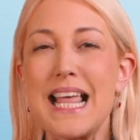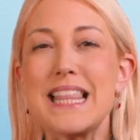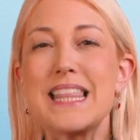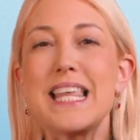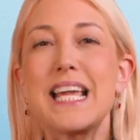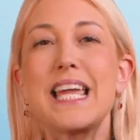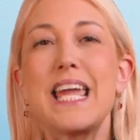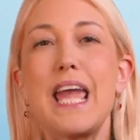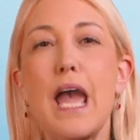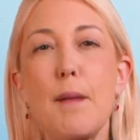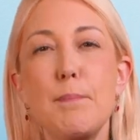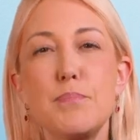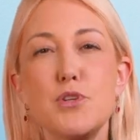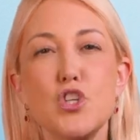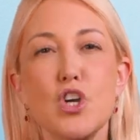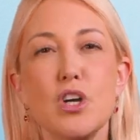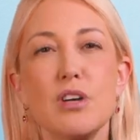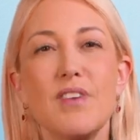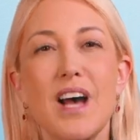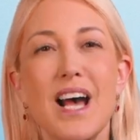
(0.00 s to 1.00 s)
The
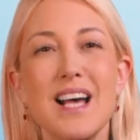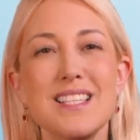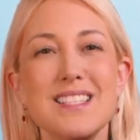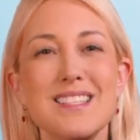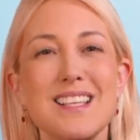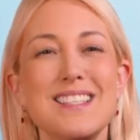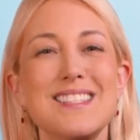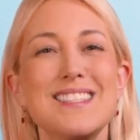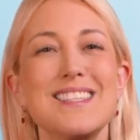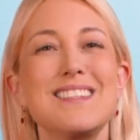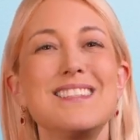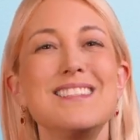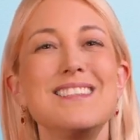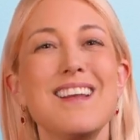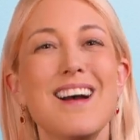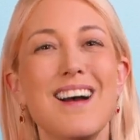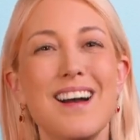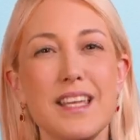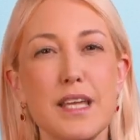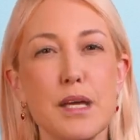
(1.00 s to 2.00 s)
capture of Assad's
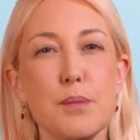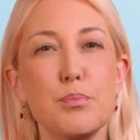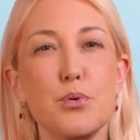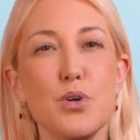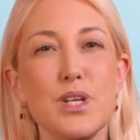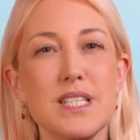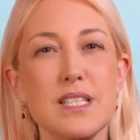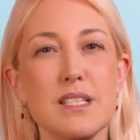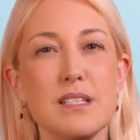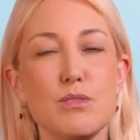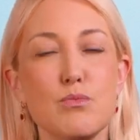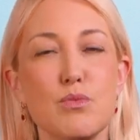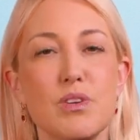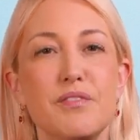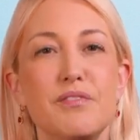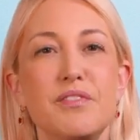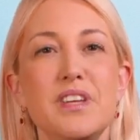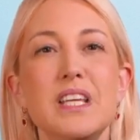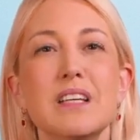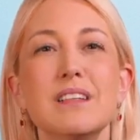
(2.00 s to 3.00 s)
Sednaya prison
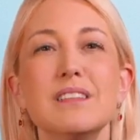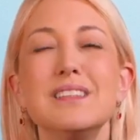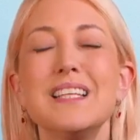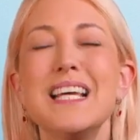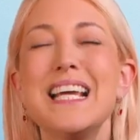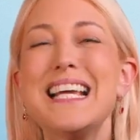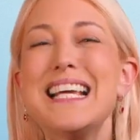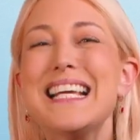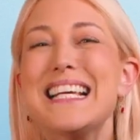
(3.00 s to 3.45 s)
revealed